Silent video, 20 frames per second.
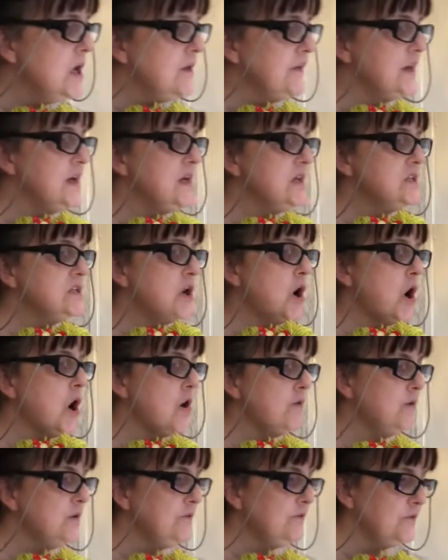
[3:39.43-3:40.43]
These are
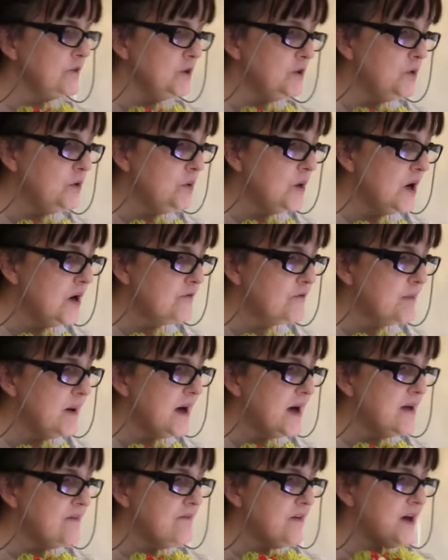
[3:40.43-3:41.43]
a few of
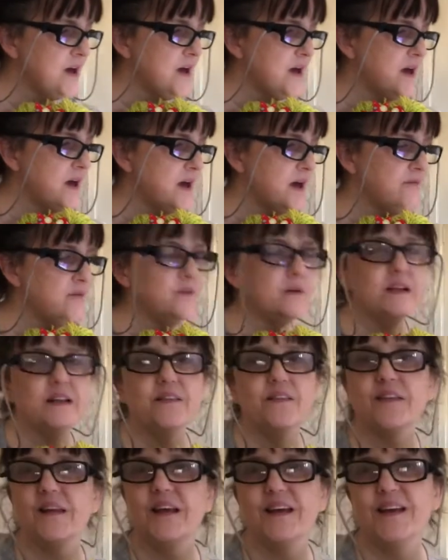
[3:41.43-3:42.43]
my favorite
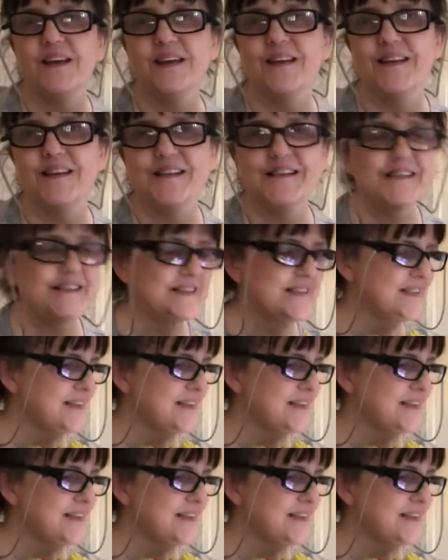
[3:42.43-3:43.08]
things.